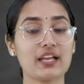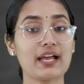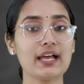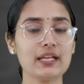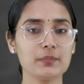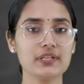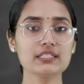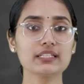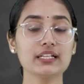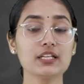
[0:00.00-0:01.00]
and
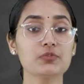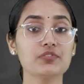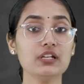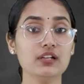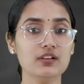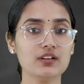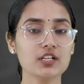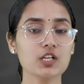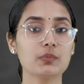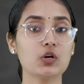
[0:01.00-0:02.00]
basically we will
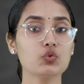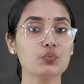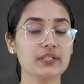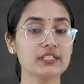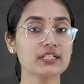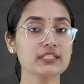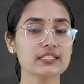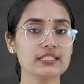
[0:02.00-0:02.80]
learn about weather and